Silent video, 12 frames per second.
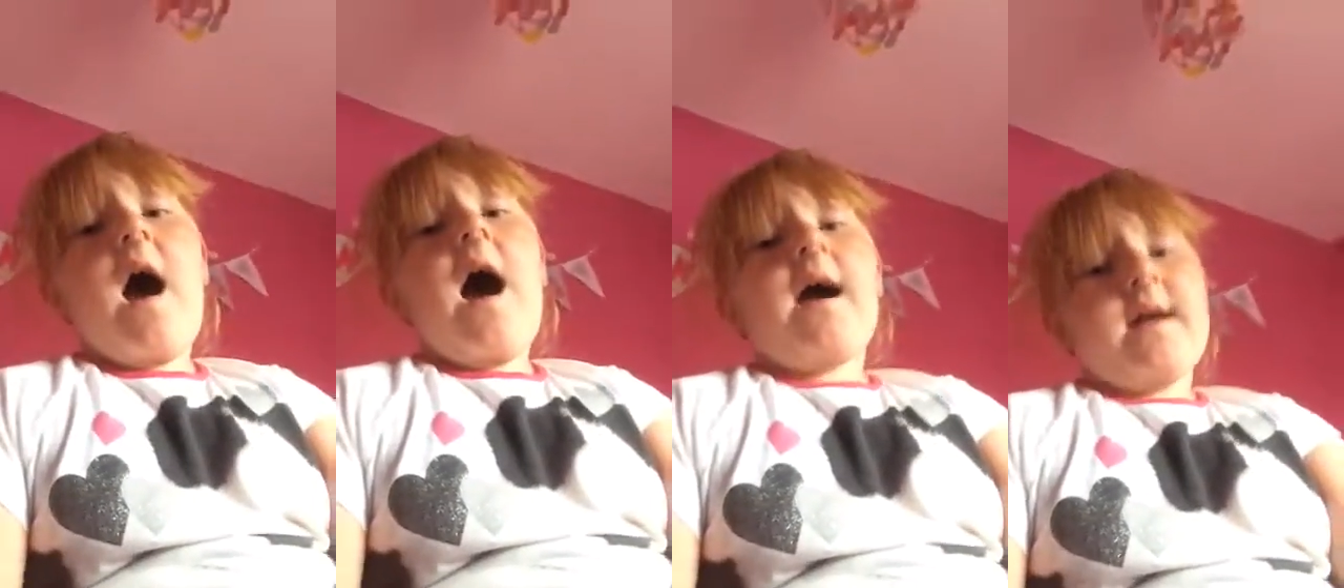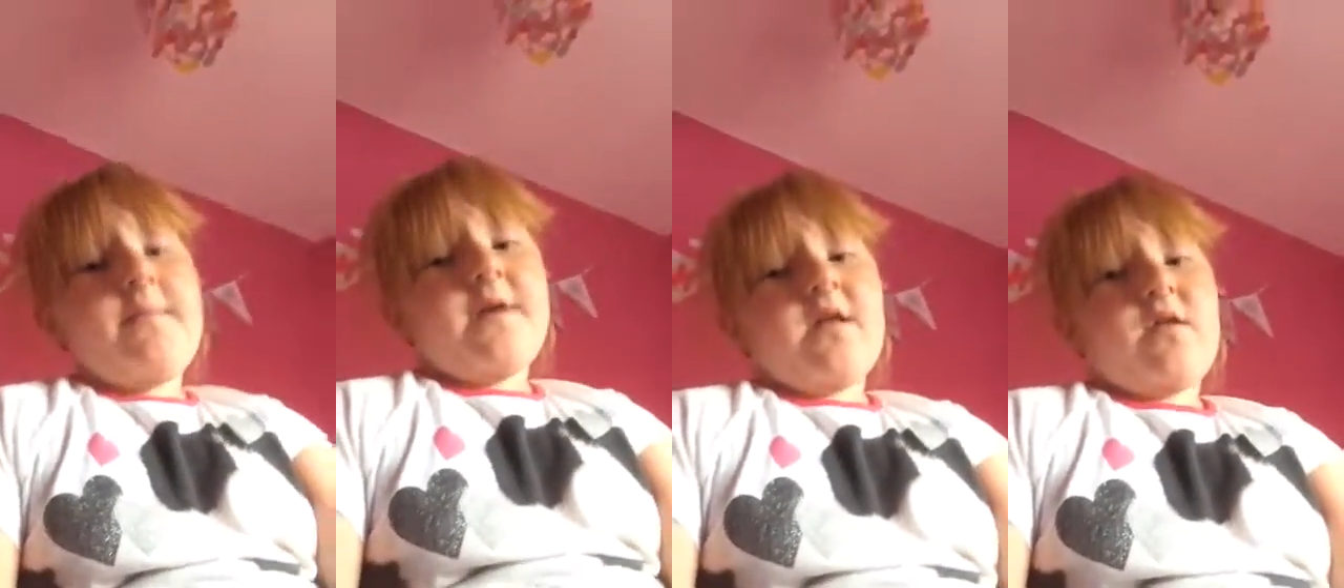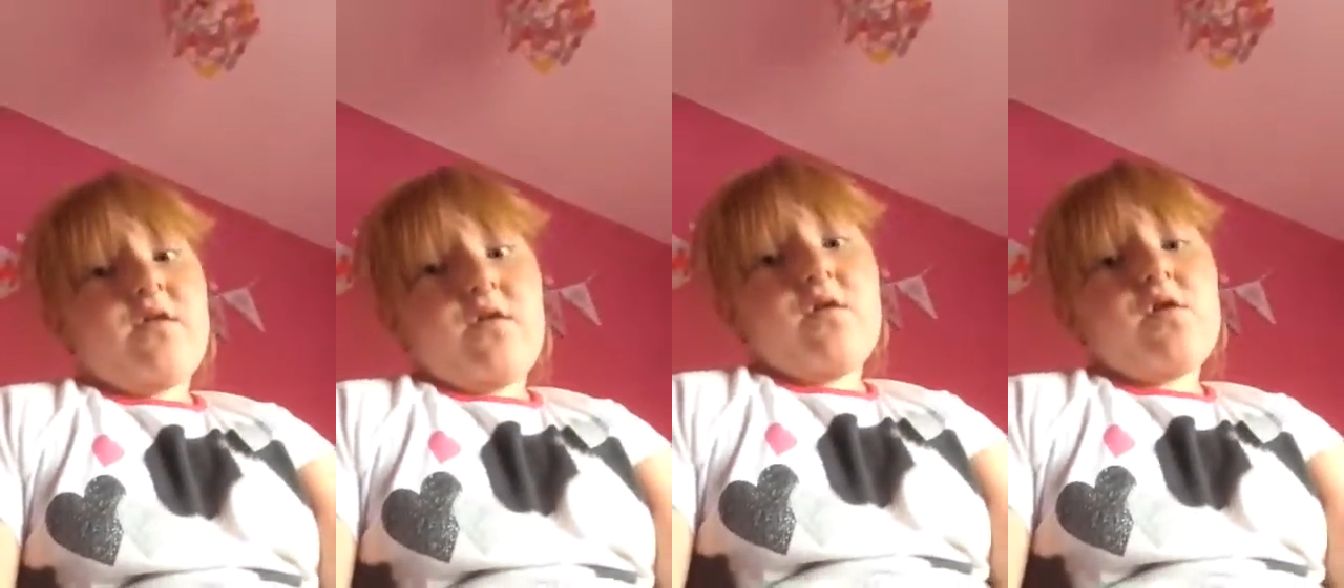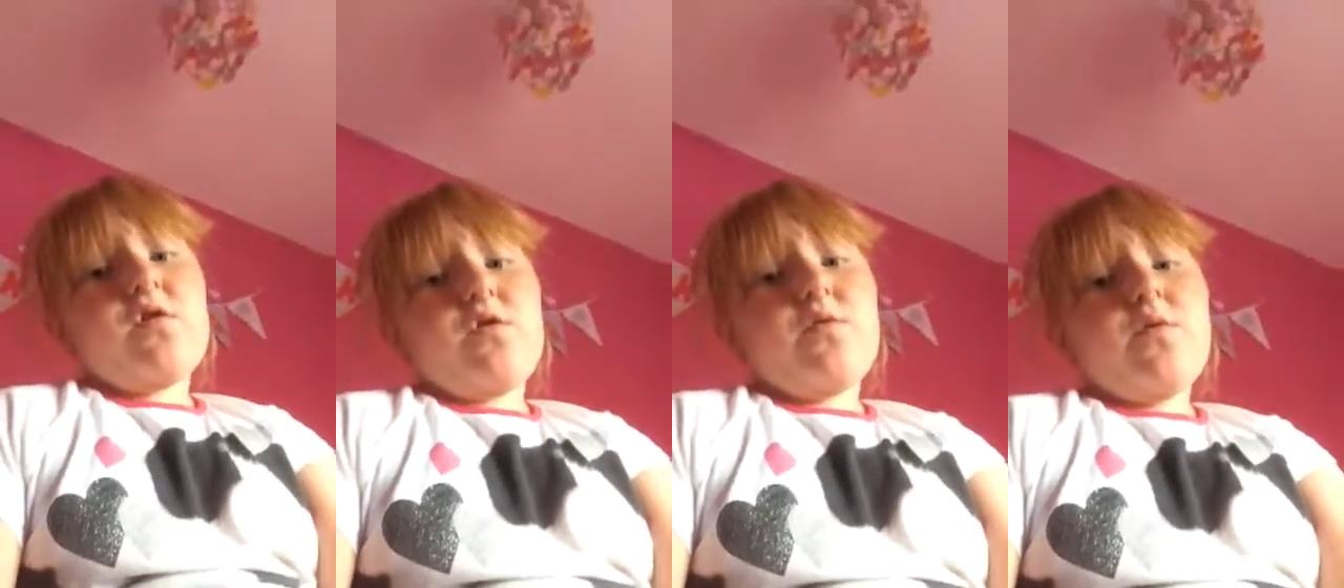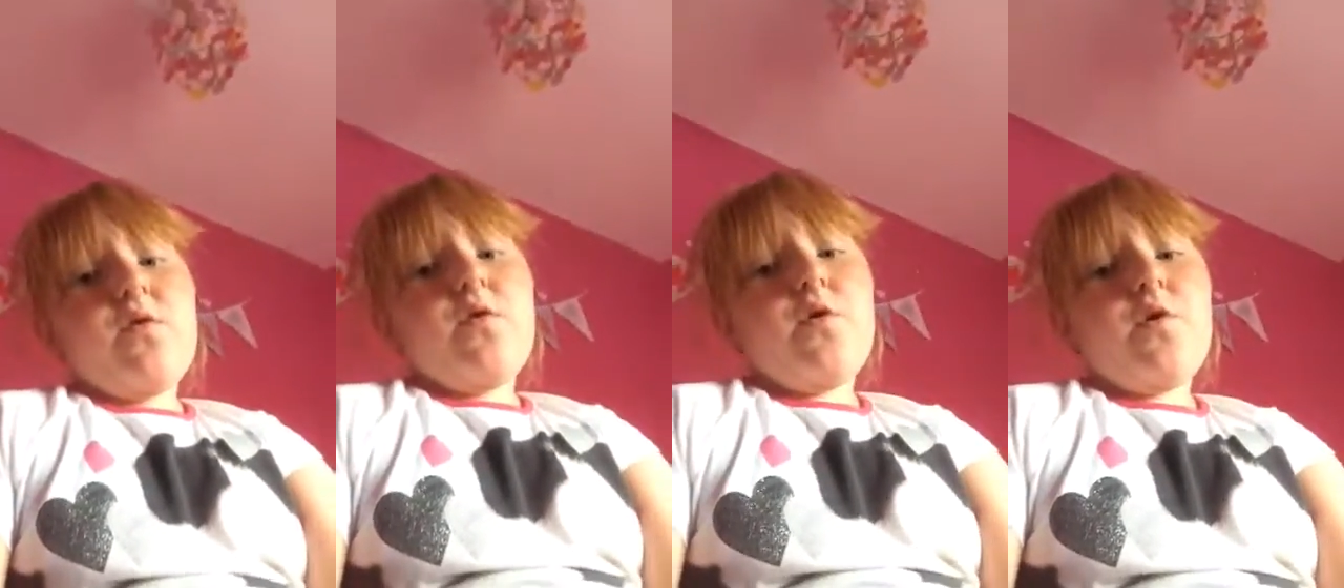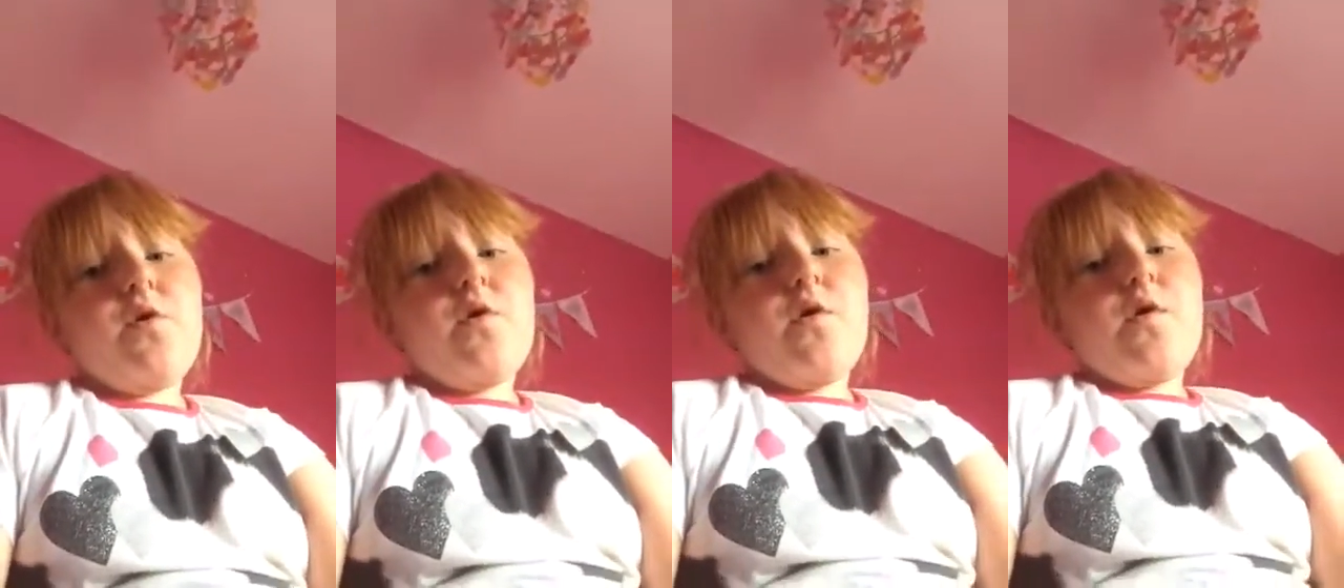I am missed two,
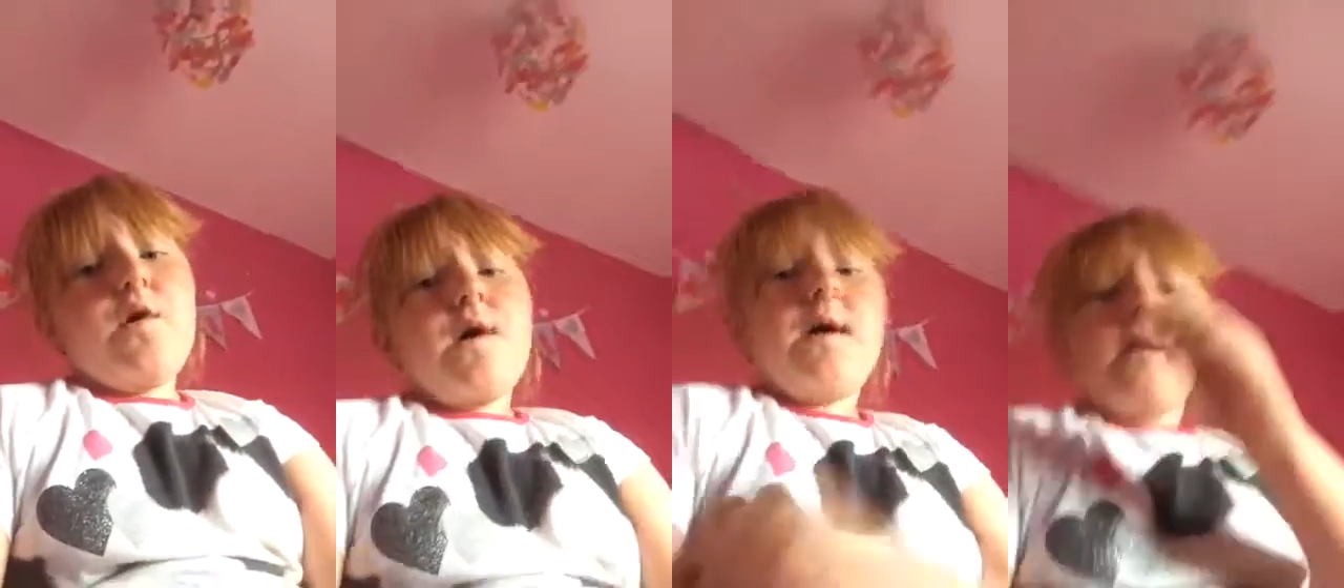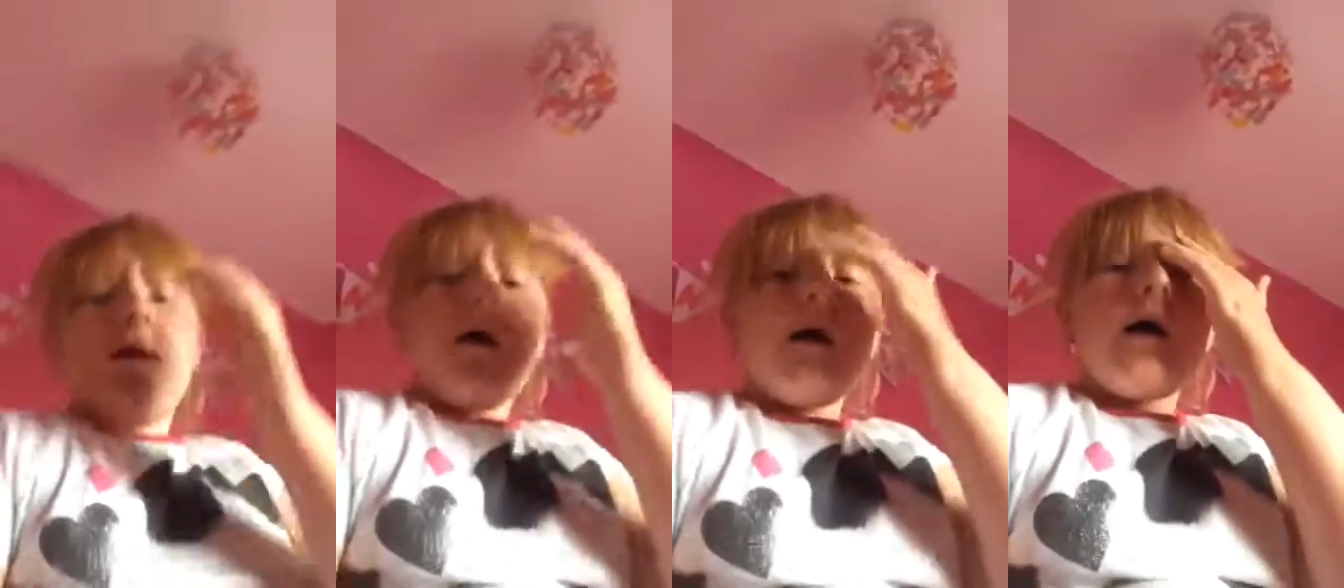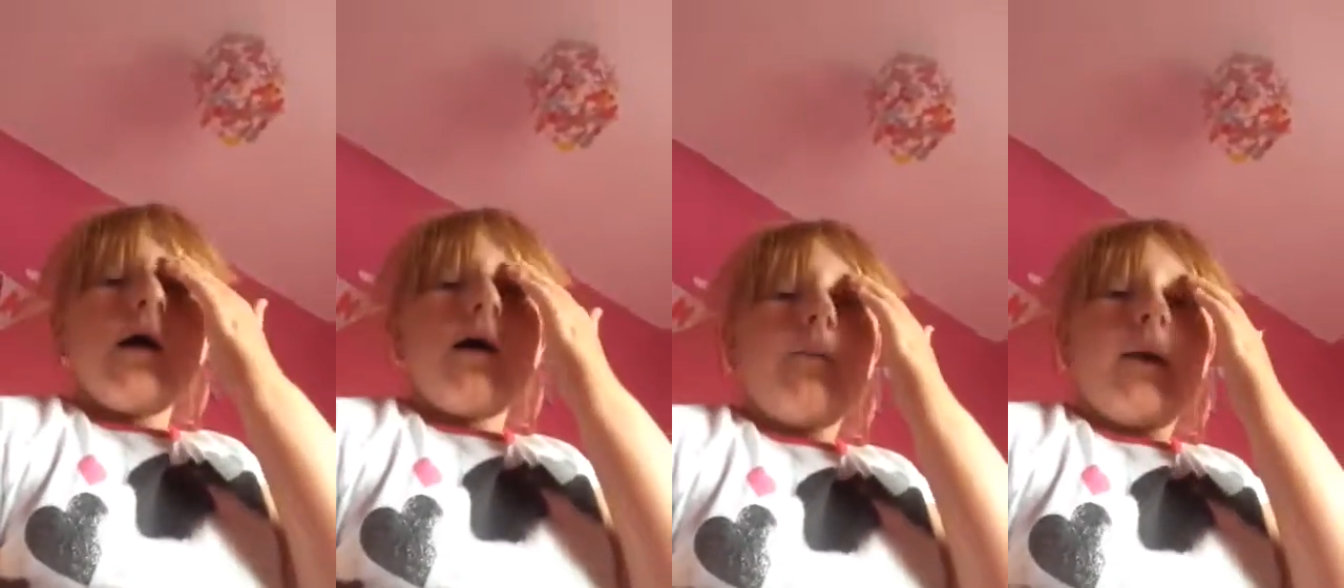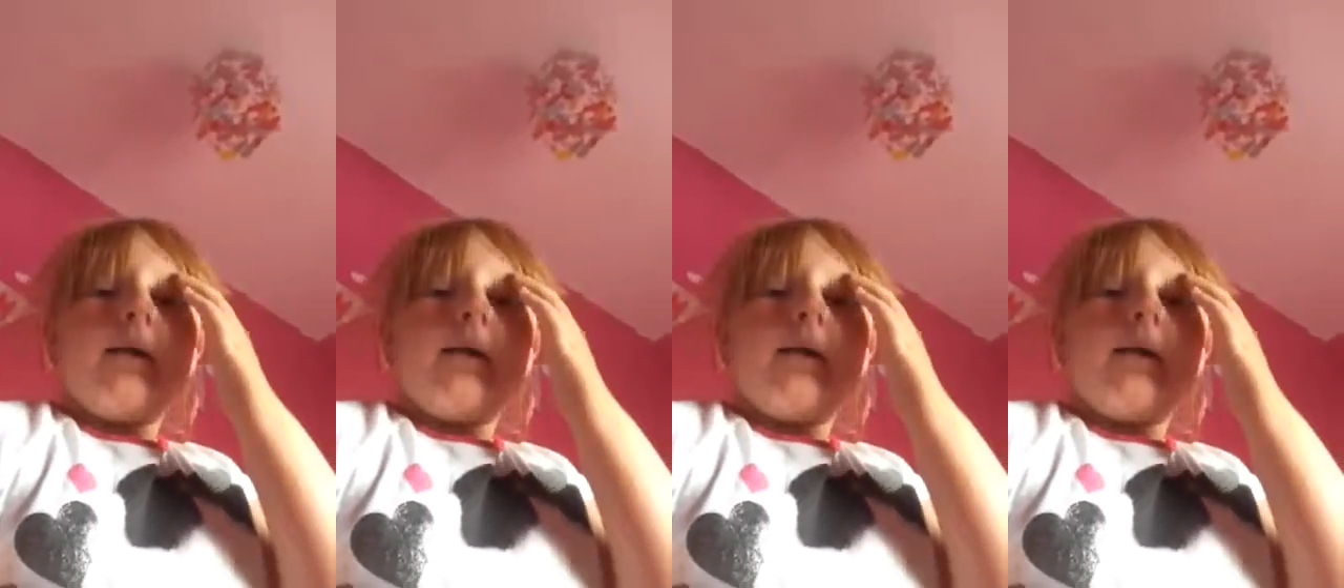and